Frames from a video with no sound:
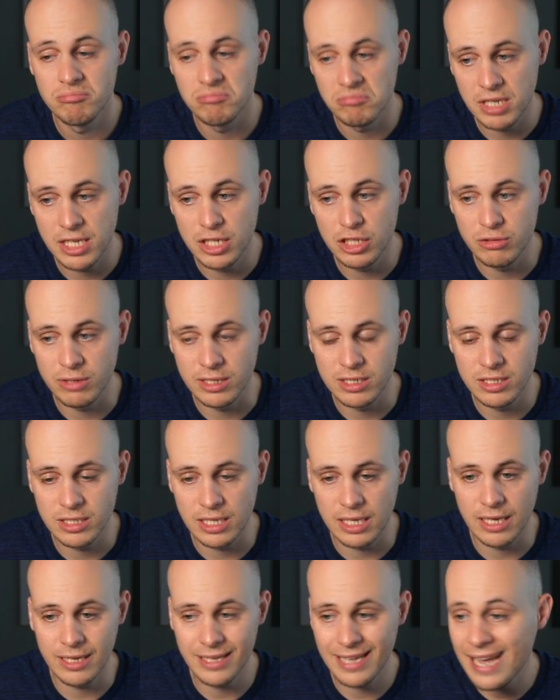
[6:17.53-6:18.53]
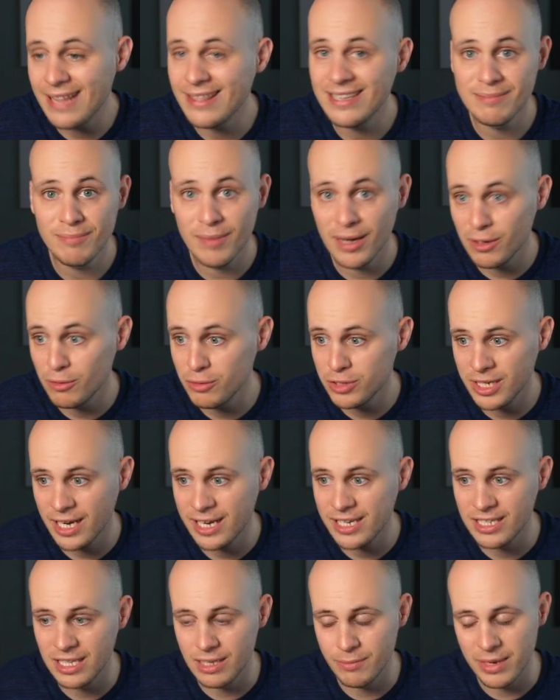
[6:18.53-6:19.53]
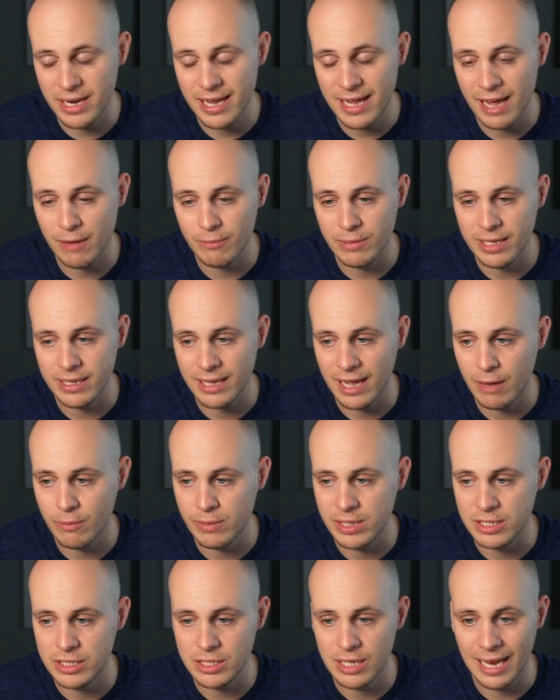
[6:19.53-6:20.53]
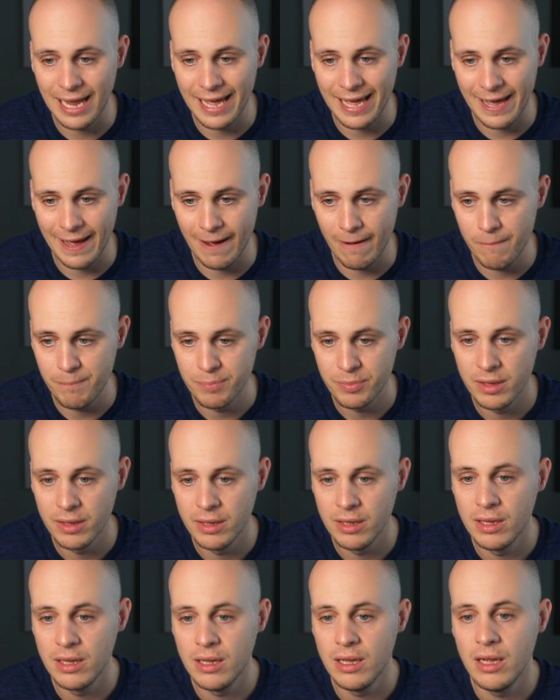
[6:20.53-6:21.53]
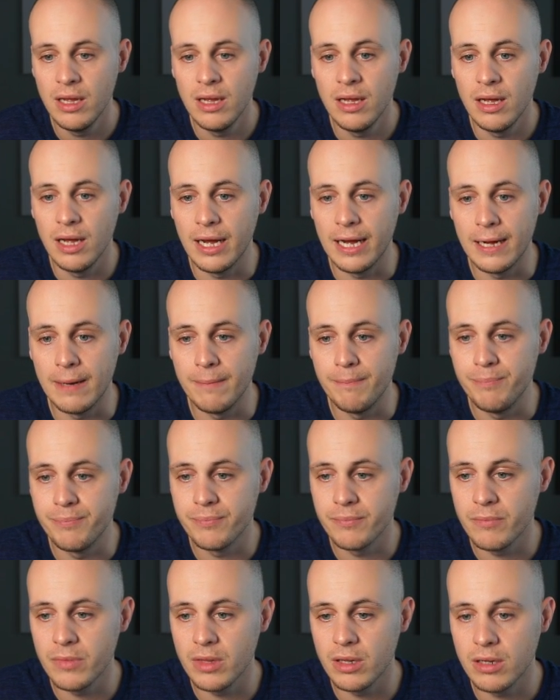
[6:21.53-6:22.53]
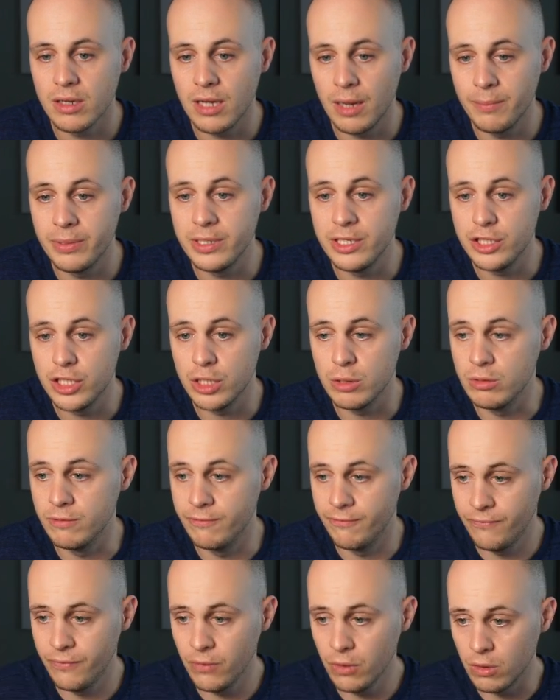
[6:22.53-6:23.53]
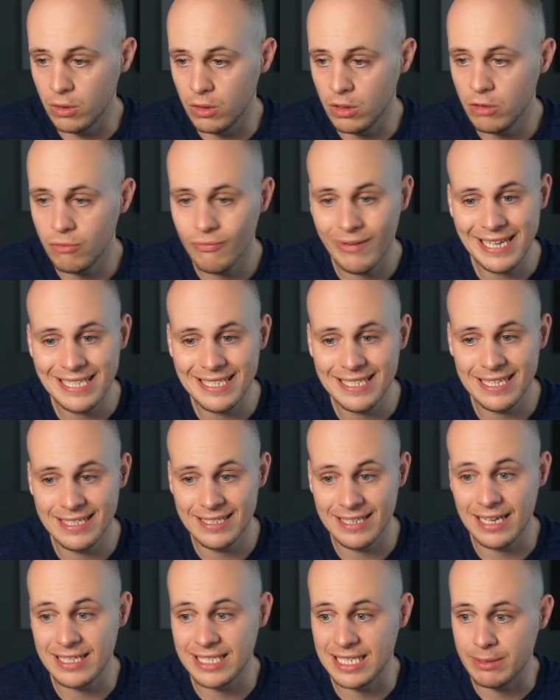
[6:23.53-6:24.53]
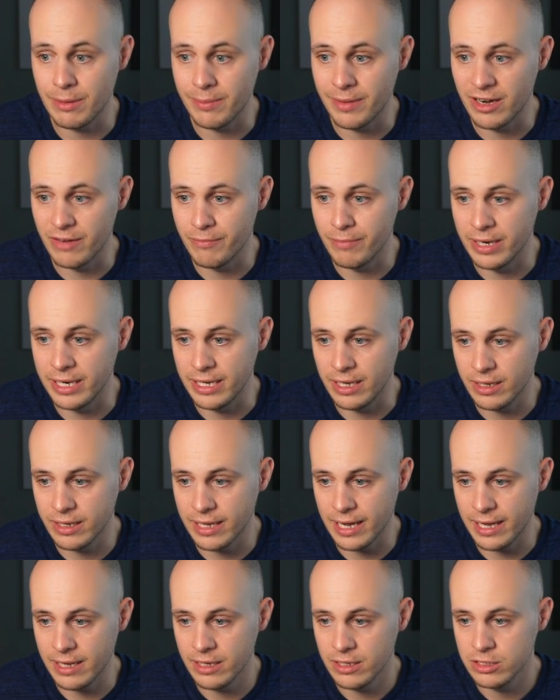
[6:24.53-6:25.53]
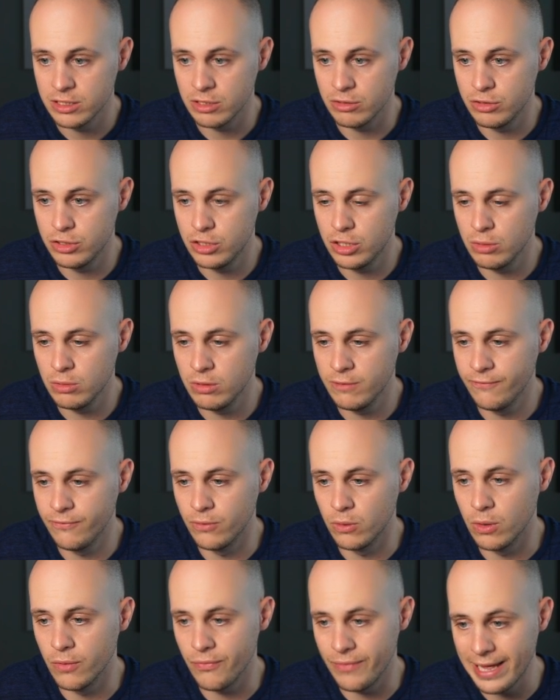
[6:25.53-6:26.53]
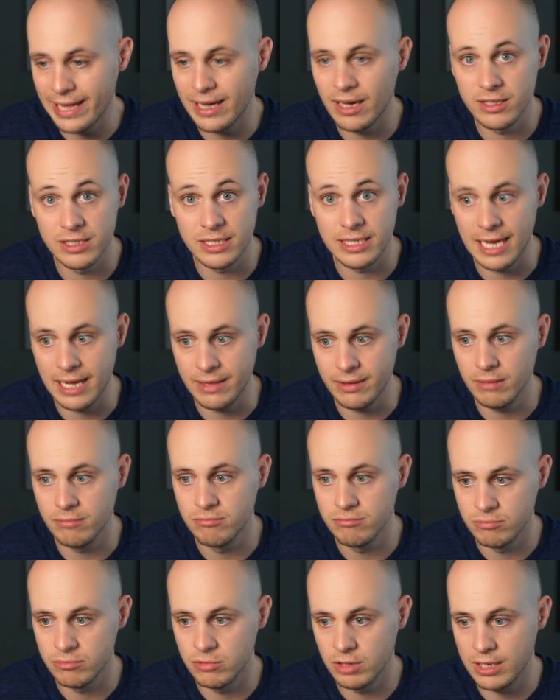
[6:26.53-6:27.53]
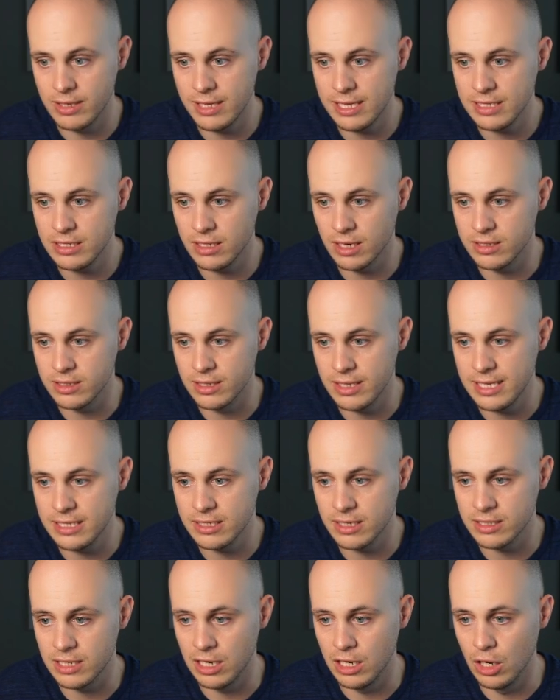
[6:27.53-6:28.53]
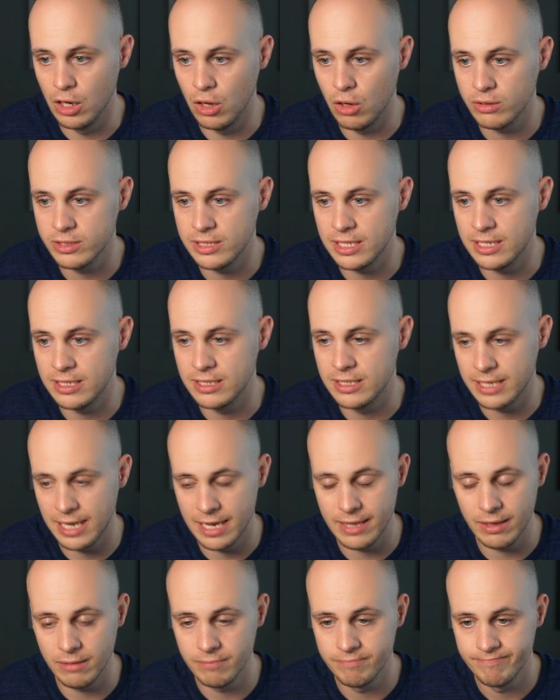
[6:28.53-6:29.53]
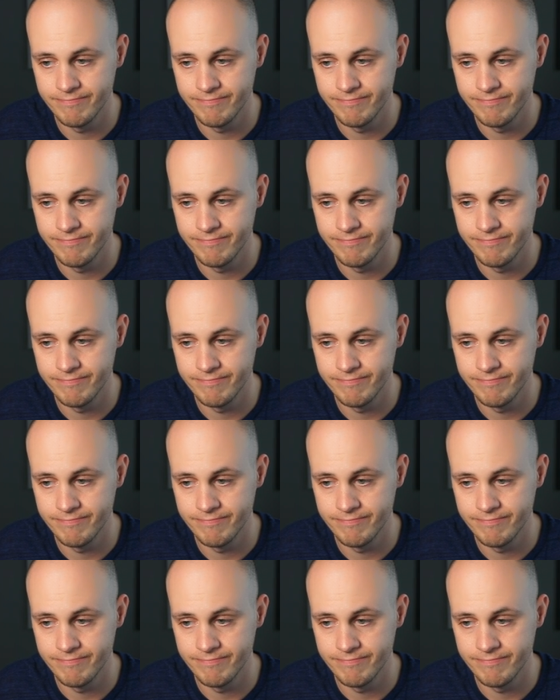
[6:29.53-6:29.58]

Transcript: Interesting. Again, this might all change in the minute, how we, how we lay it out. Um, company two and four raised the exact same amount of money. Okay, so two and four, they are together, right? These guys, these guys are locked in together.